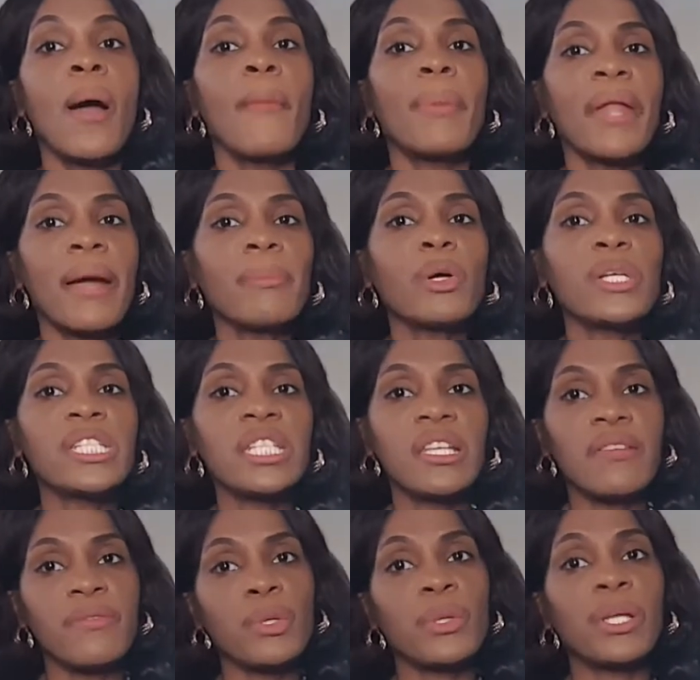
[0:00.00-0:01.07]
But I'm going to
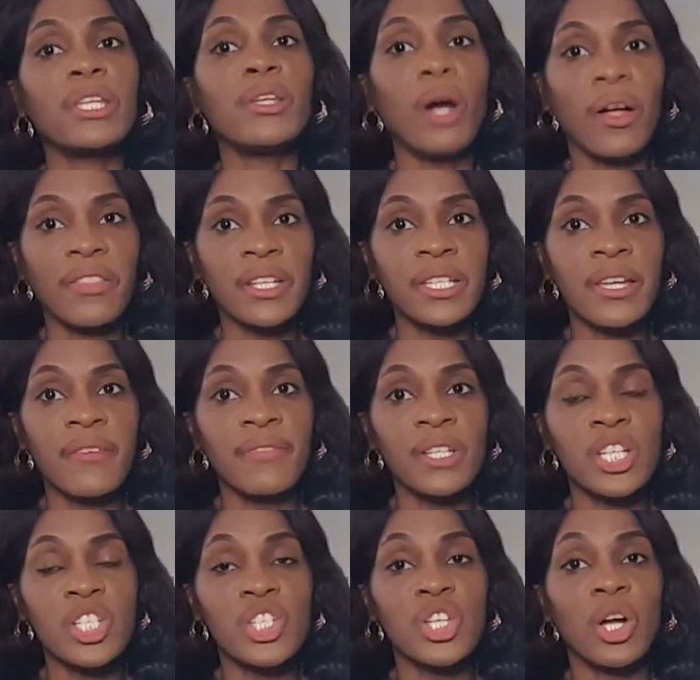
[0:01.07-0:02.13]
give you another
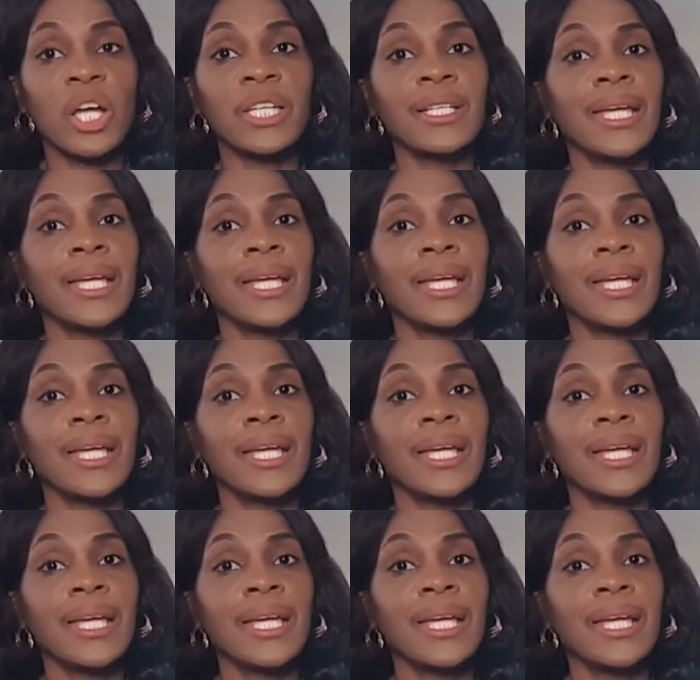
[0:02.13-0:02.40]
definition.